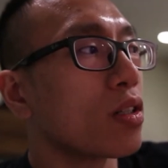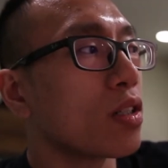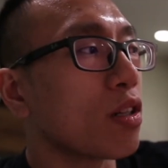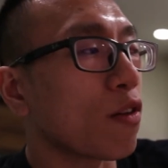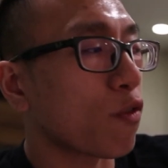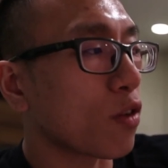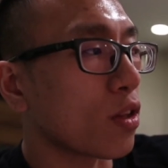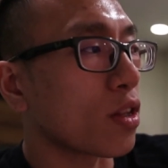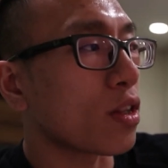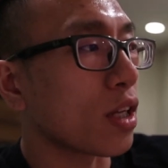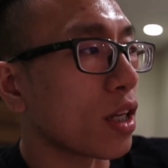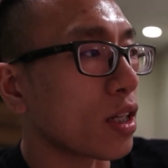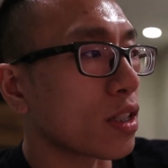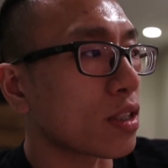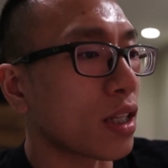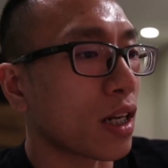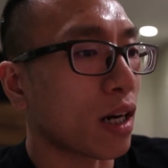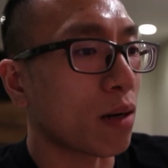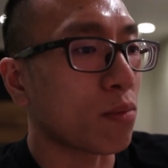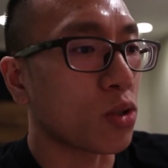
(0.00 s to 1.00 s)
different
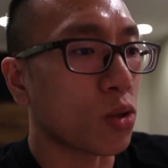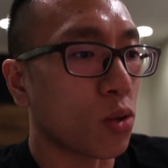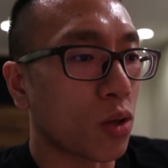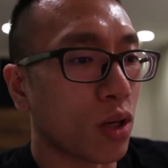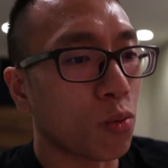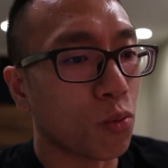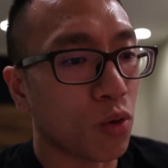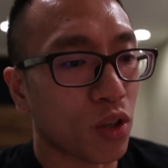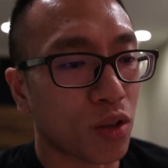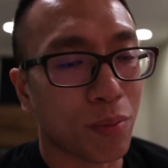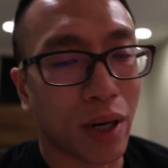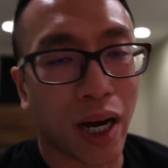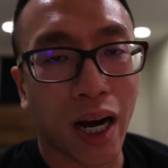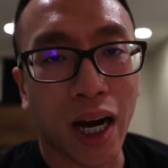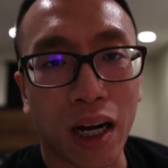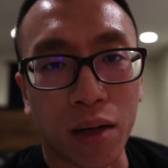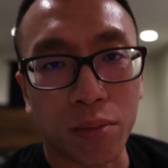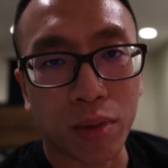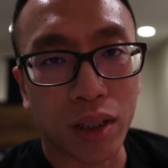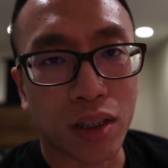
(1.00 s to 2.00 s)
things that I'm doing with my
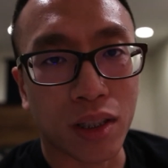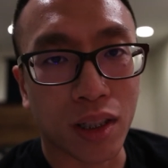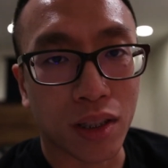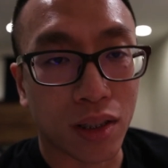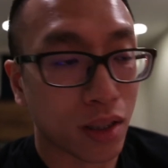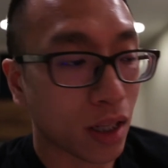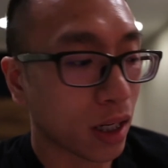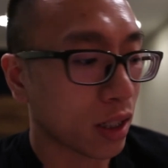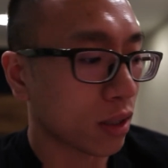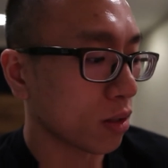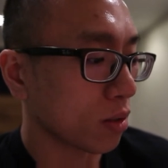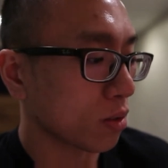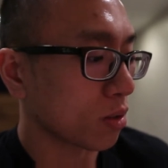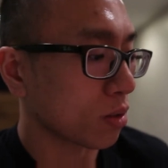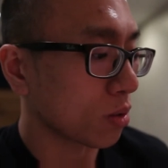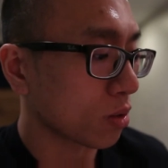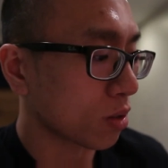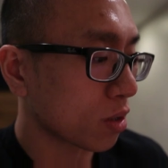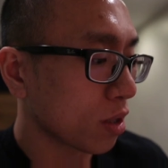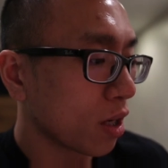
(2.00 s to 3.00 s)
hobbies and side
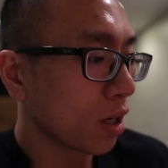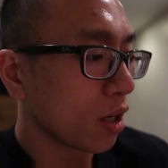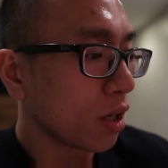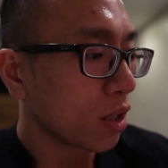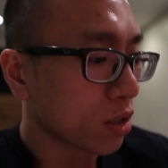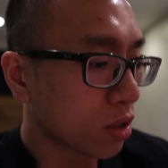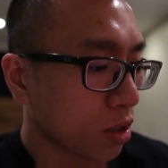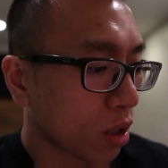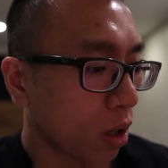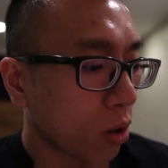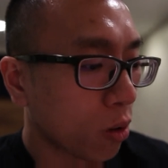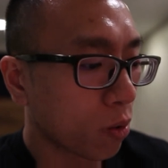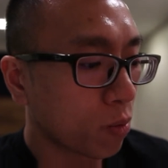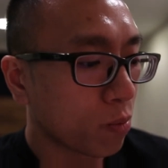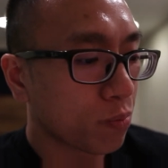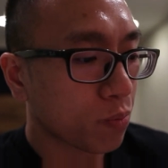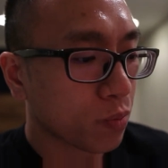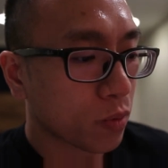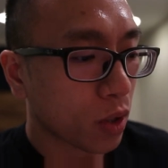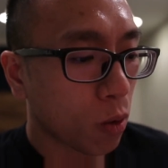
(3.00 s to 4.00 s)
hustles.
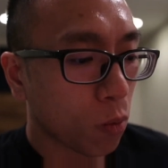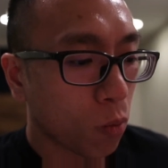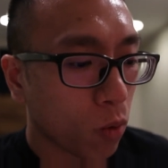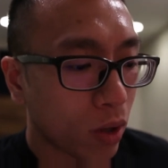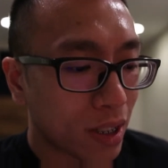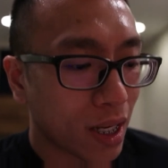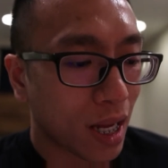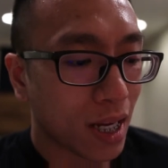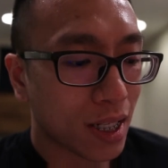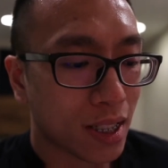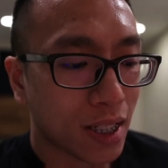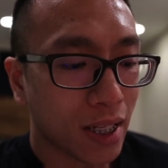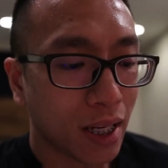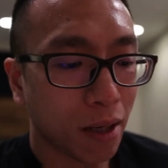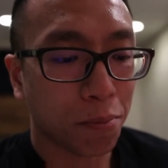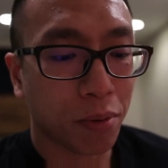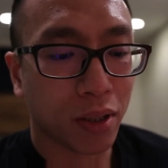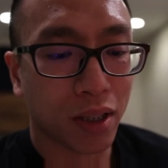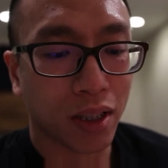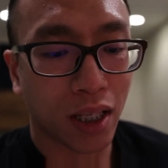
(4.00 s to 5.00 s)
So, one
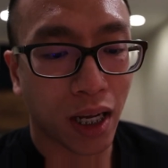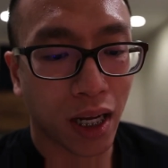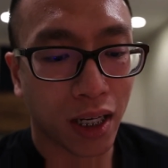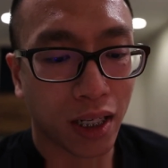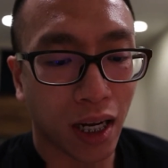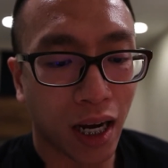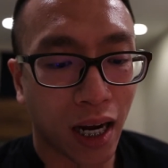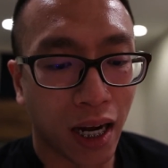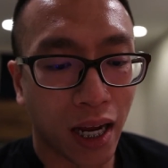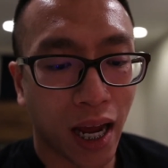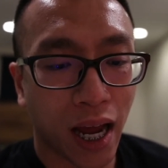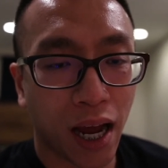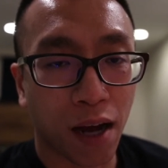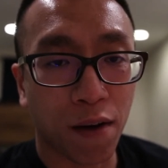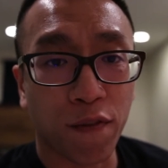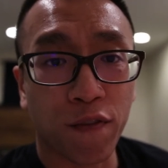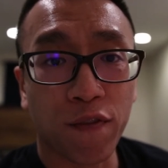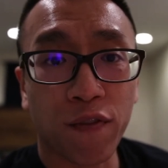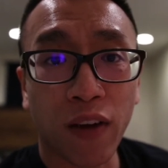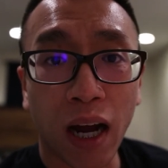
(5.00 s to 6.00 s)
tip that I
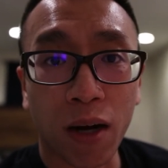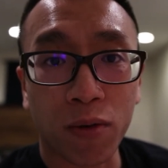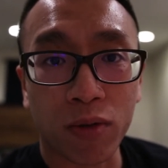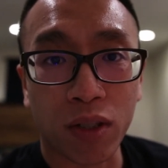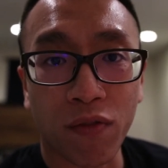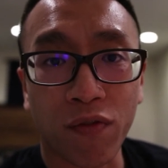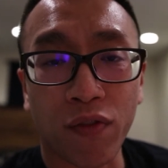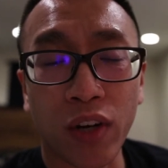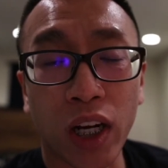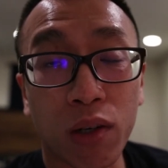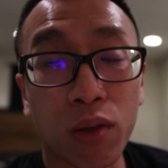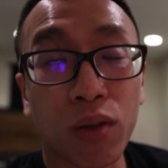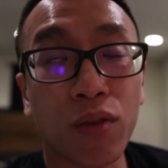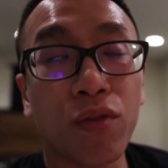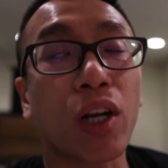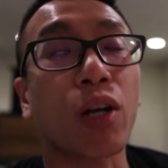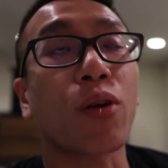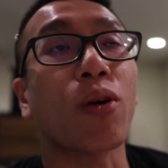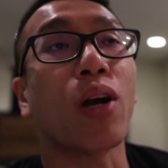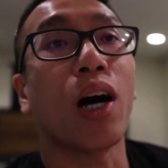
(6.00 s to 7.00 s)
have found very,
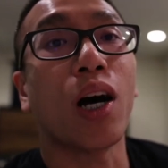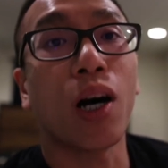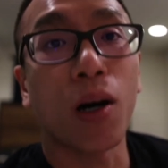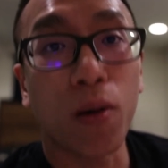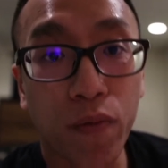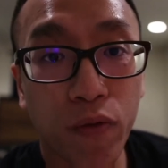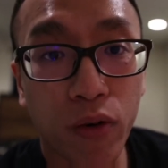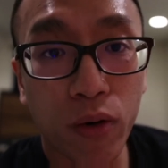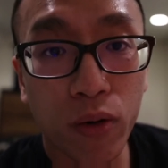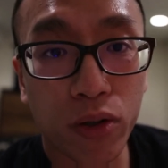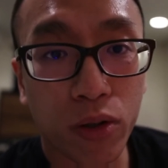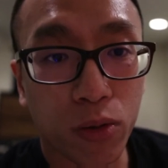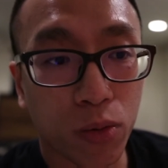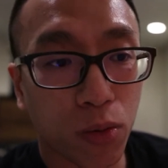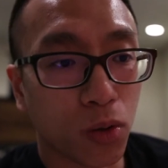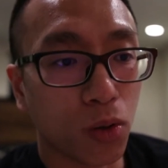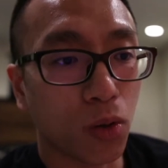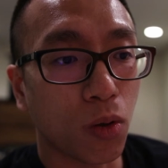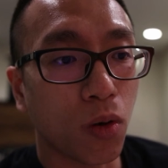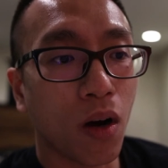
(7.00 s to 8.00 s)
very helpful
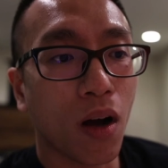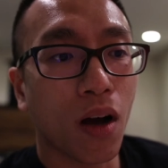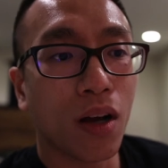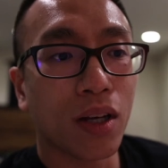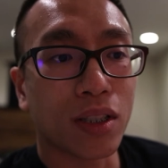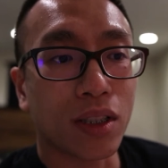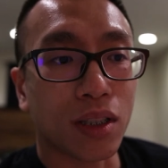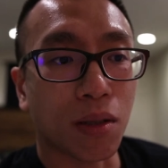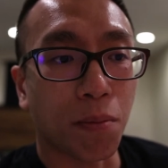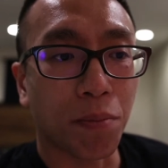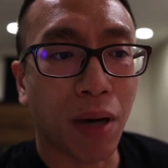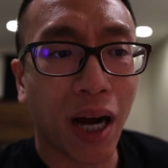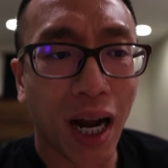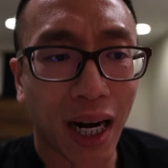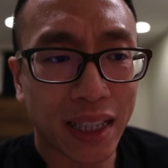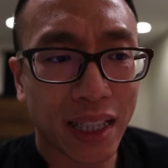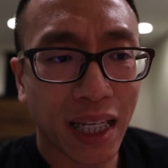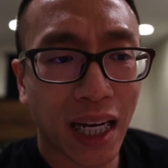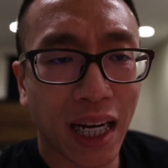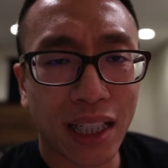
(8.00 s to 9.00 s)
through some
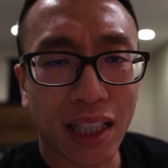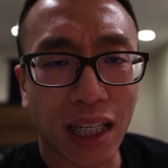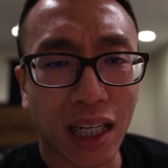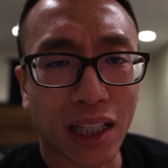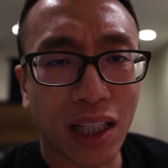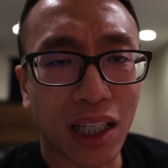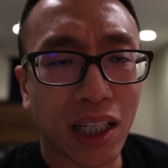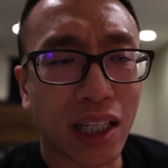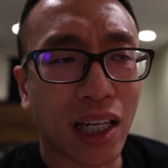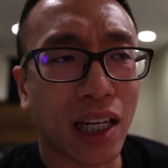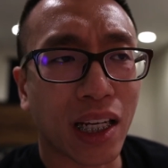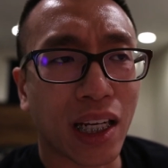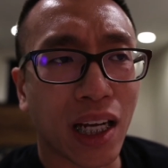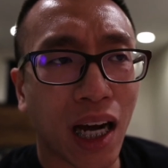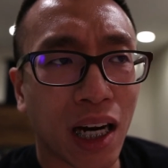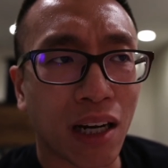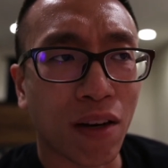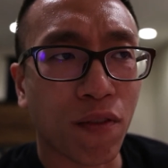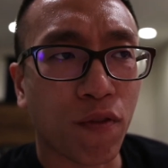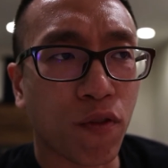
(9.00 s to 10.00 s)
podcasts, I think I
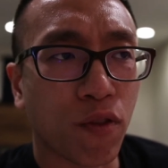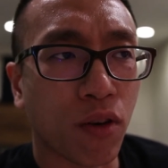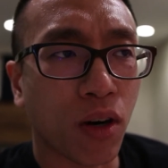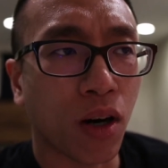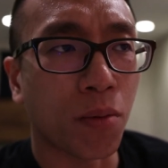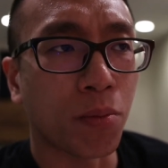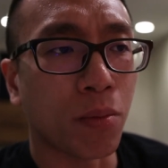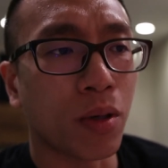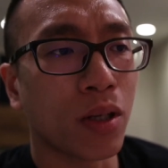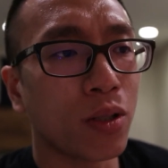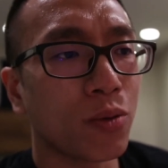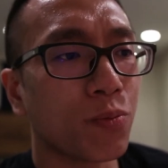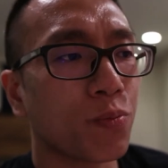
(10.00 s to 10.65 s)
got it from